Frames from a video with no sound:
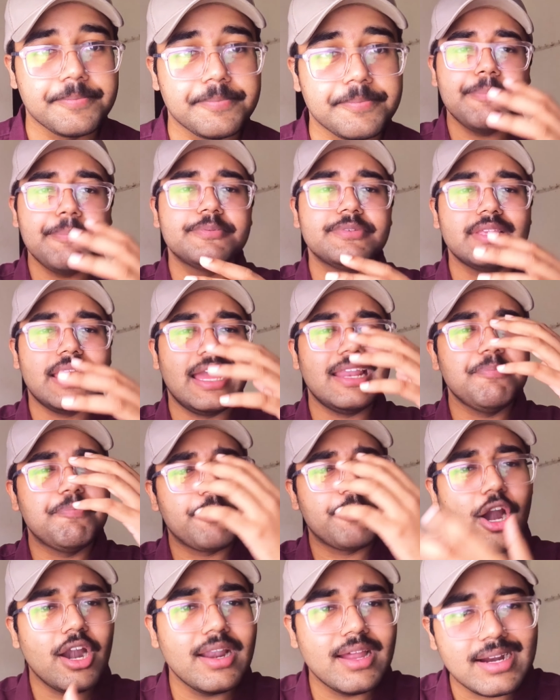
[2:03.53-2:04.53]
Apps
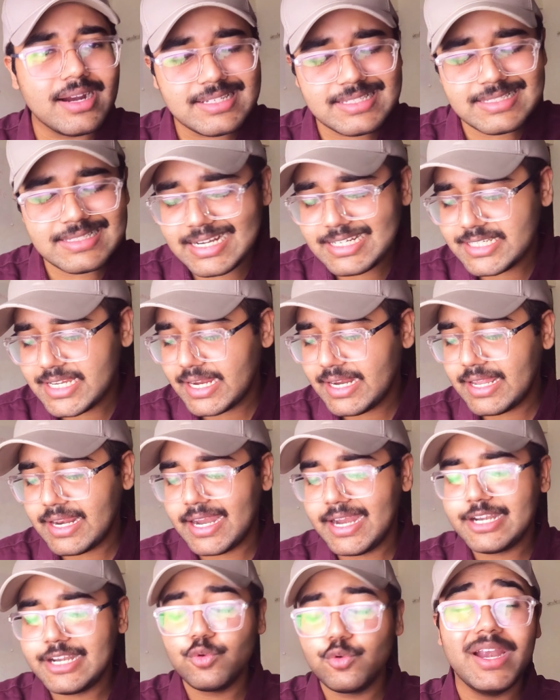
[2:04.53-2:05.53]
and products that
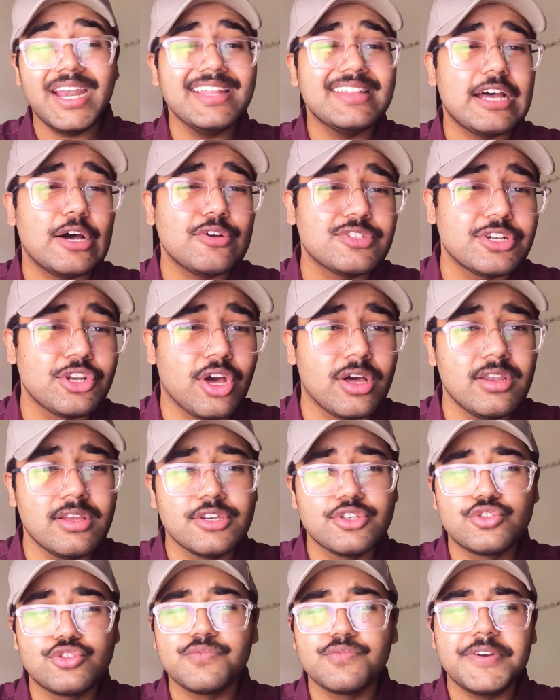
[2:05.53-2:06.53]
generate
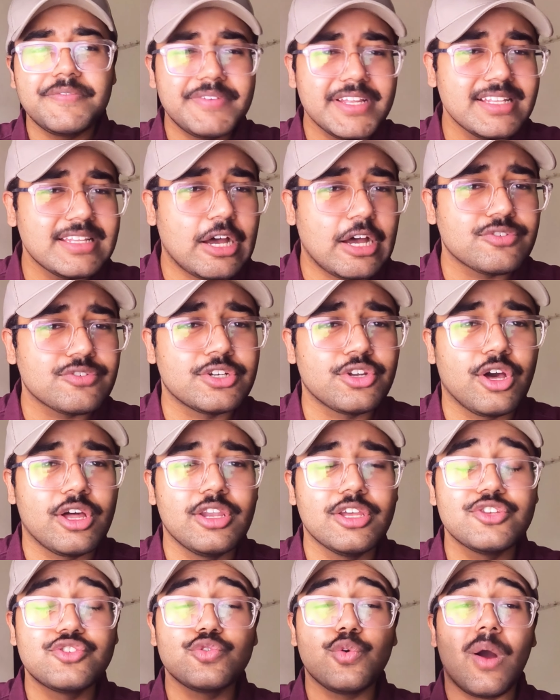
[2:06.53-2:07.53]
$20,000 to
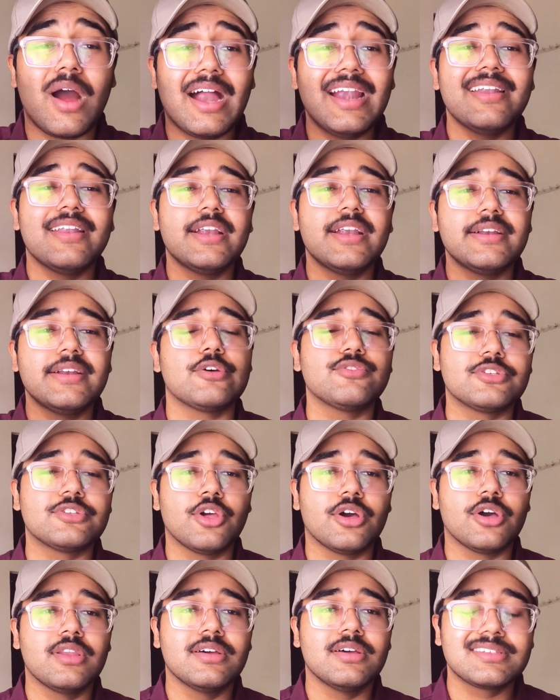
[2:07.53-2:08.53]
$50,000 to
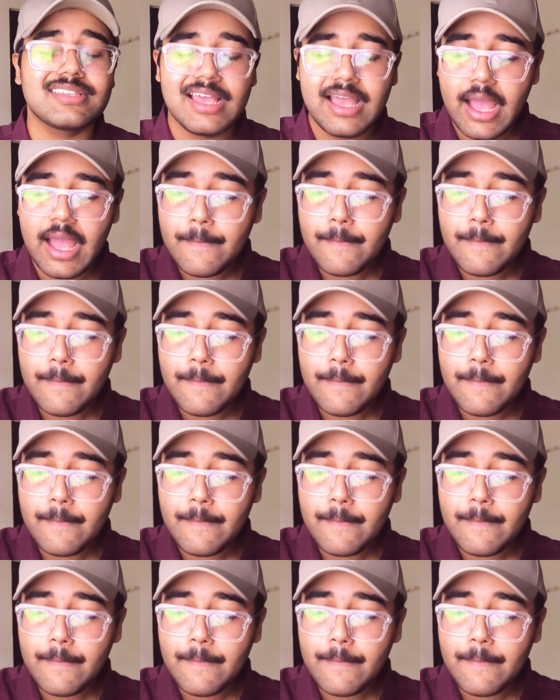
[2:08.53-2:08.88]
$100,000